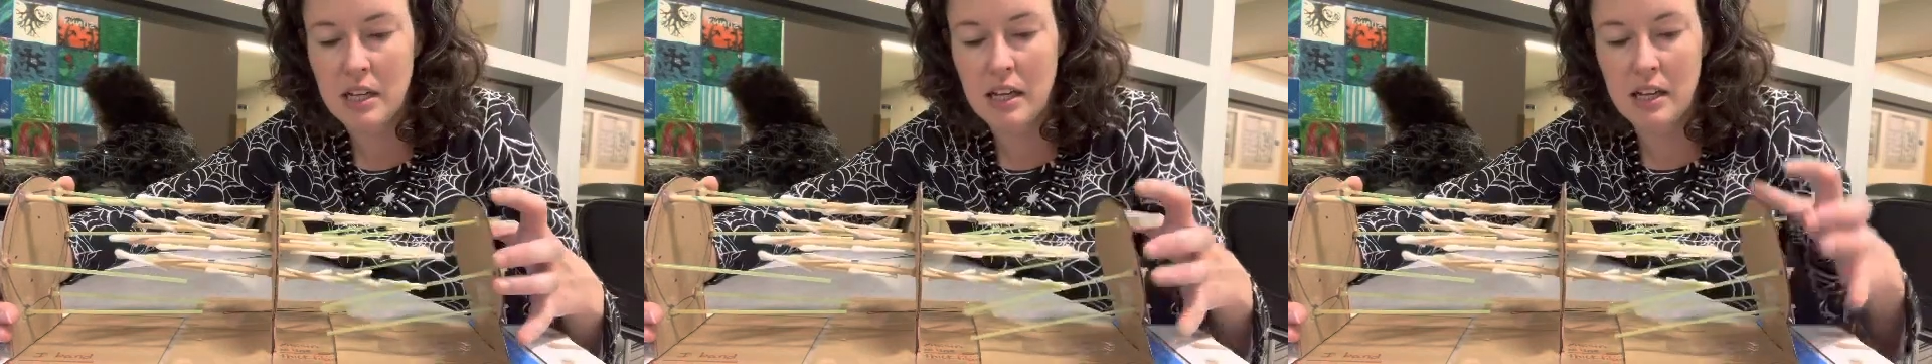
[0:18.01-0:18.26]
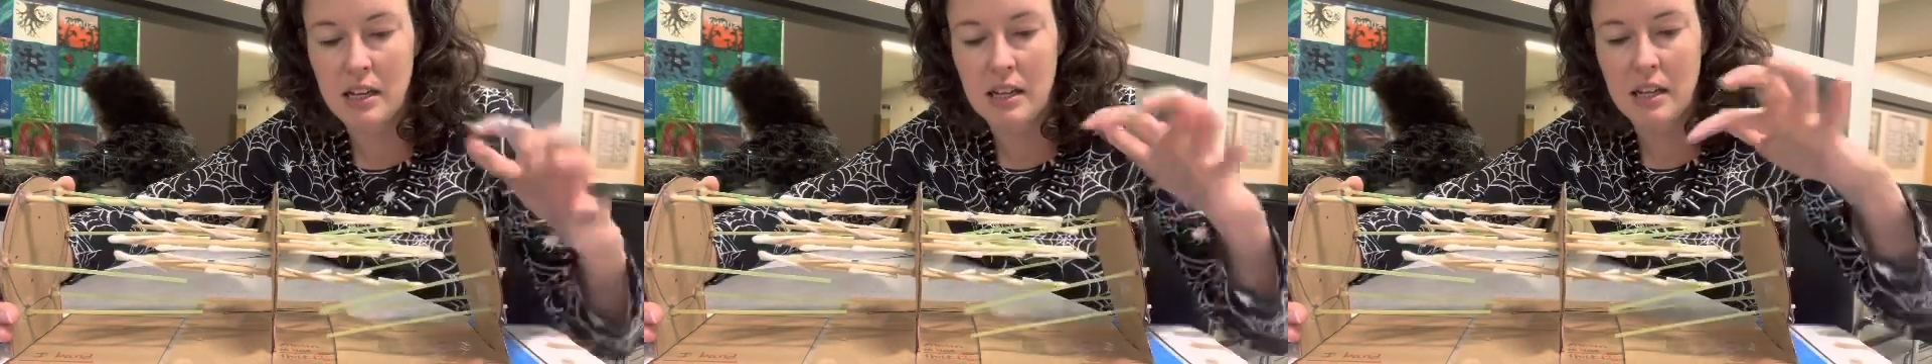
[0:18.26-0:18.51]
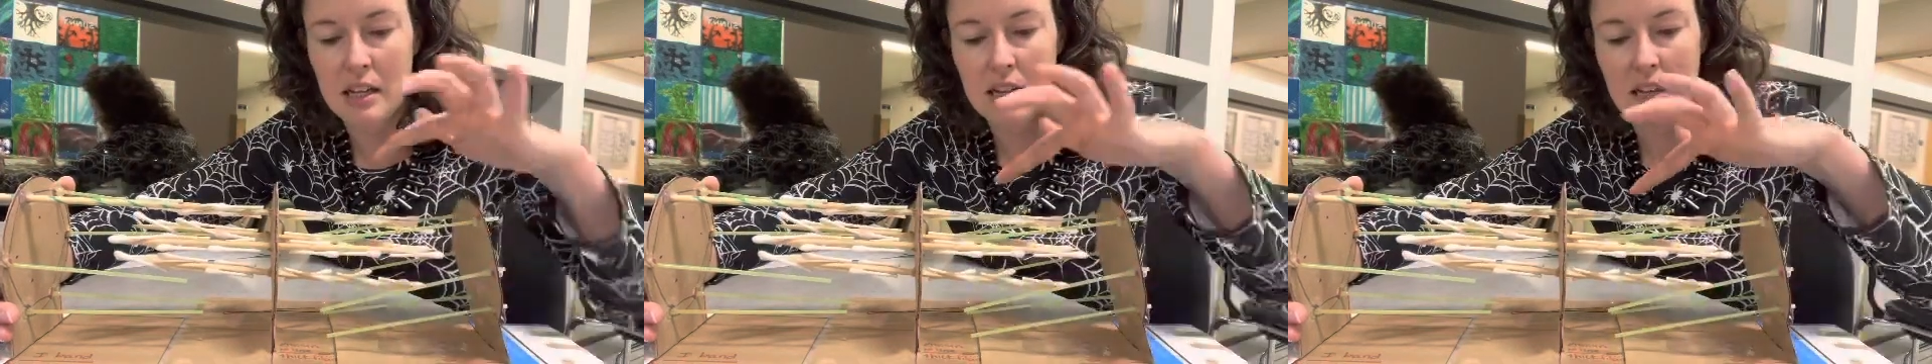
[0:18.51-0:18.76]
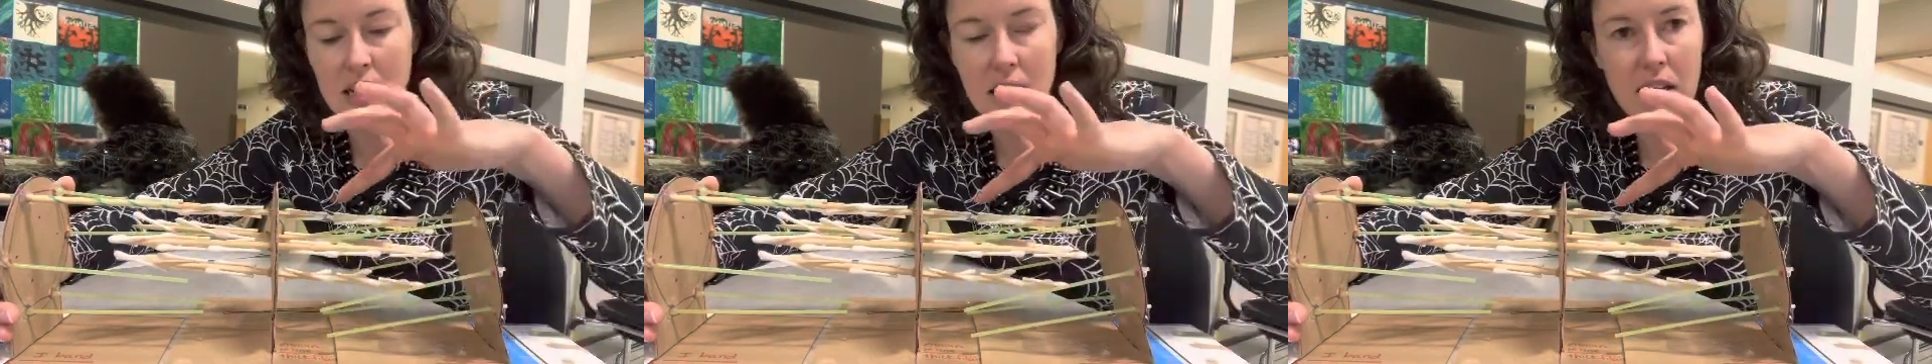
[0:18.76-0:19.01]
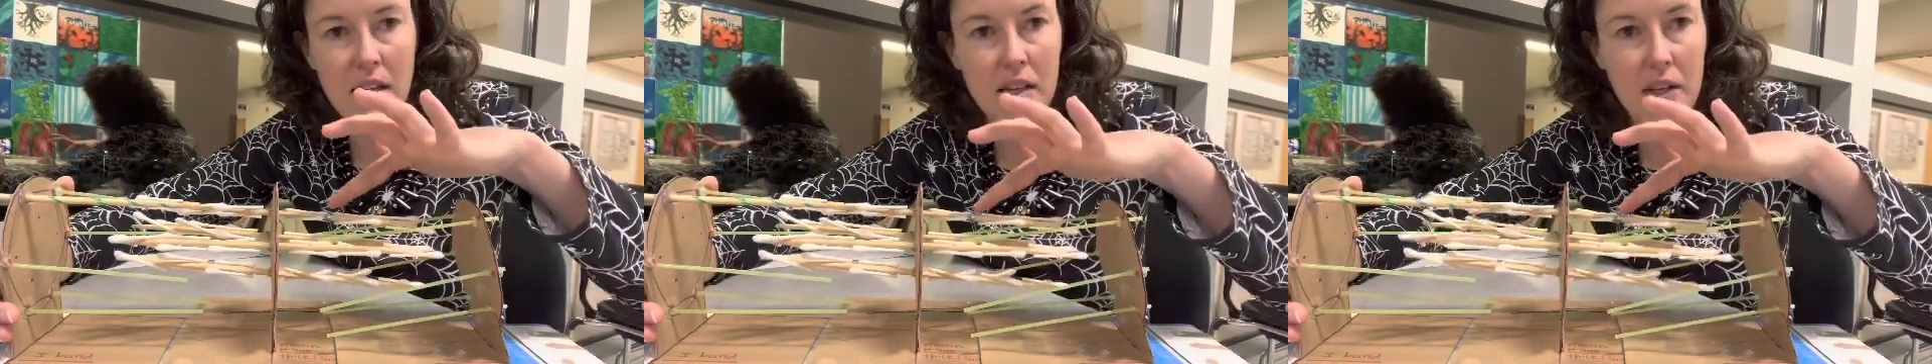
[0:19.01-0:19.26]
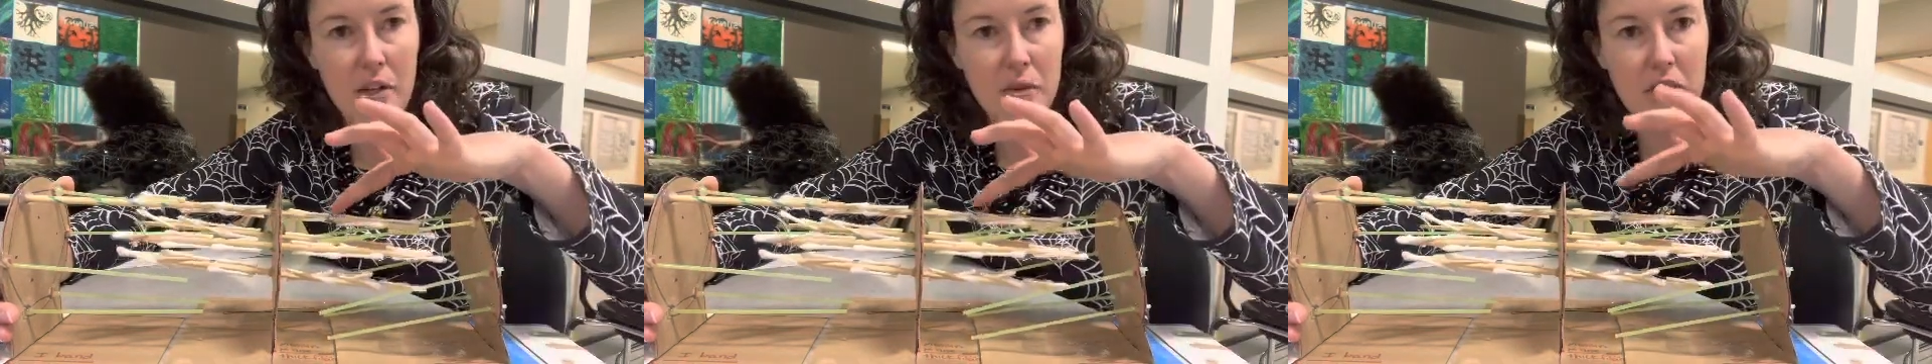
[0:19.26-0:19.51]
and then the
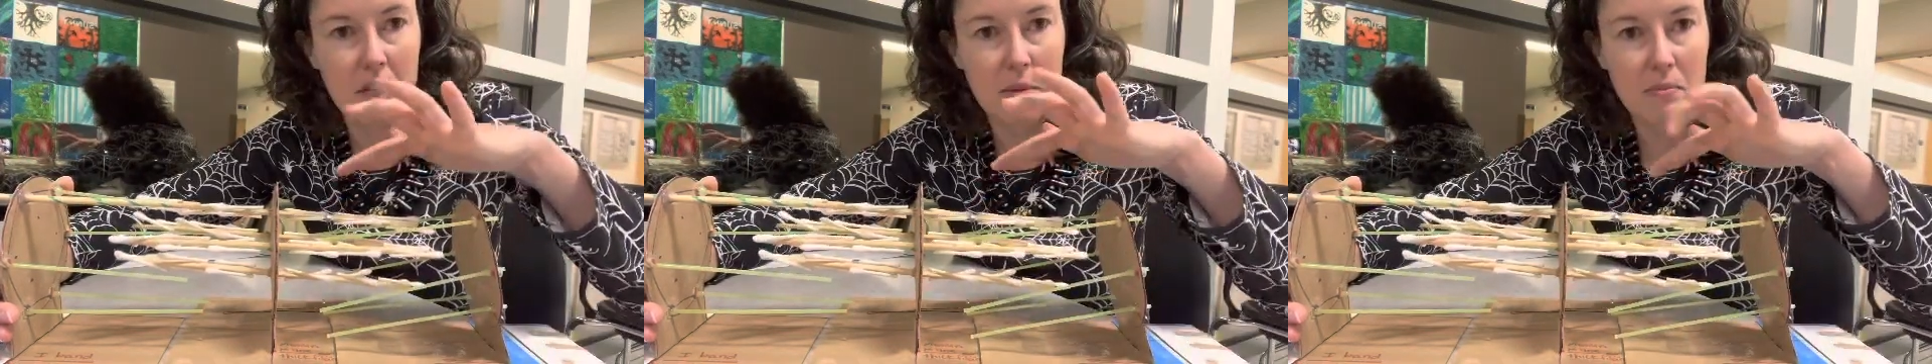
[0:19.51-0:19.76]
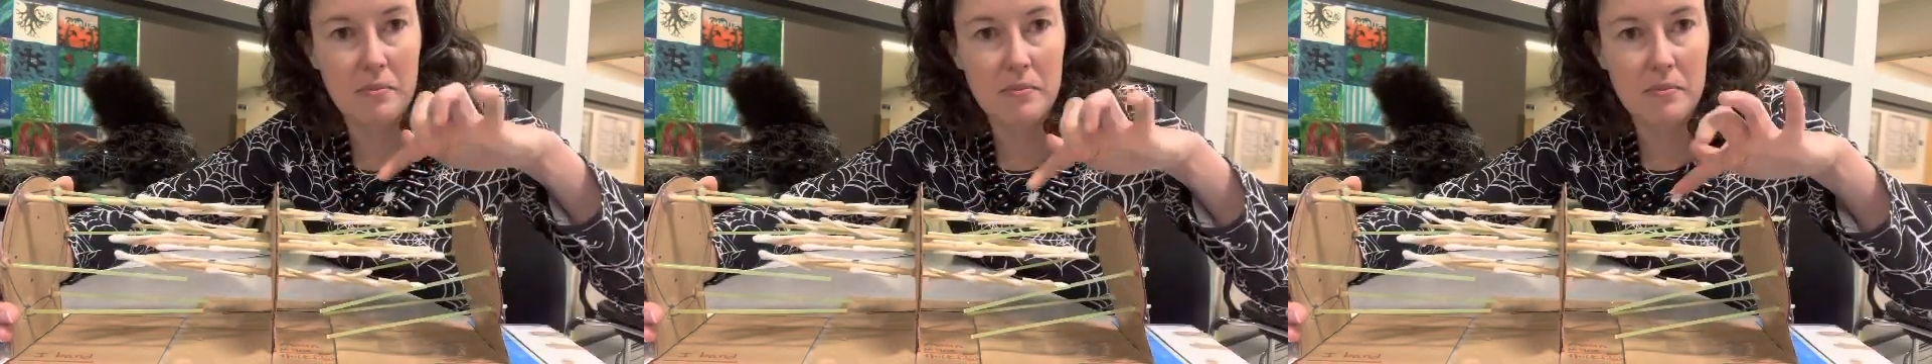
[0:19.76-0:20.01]
Q-tip